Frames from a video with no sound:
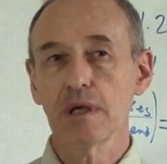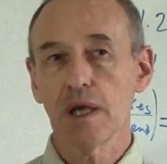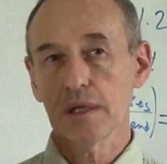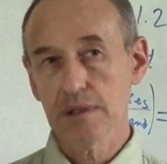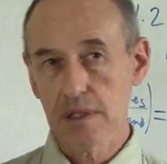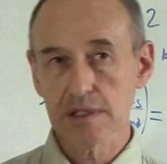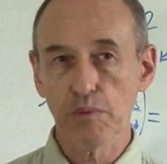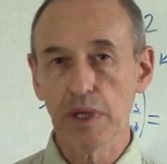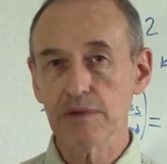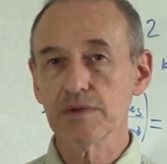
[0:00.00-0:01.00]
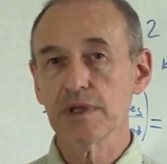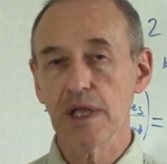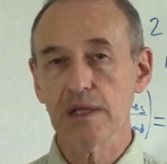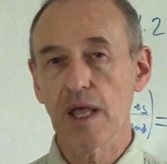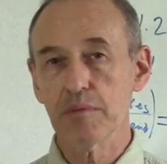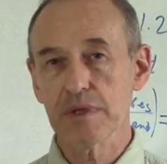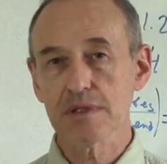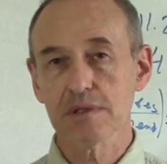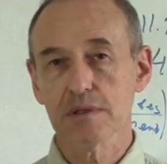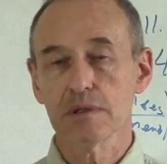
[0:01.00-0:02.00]
And it's one of the
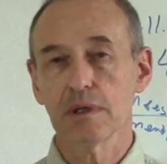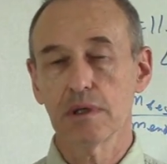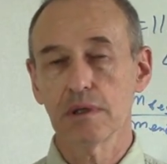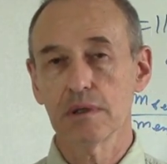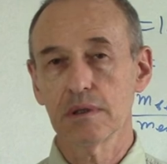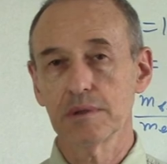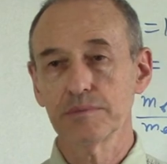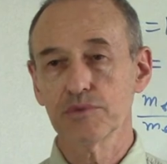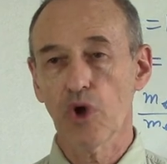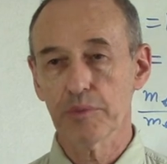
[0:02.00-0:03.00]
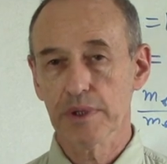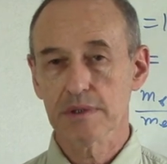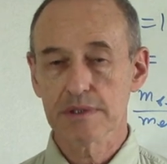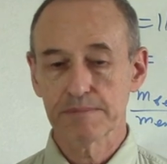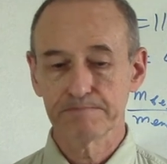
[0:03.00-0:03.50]
dynamics um, topics.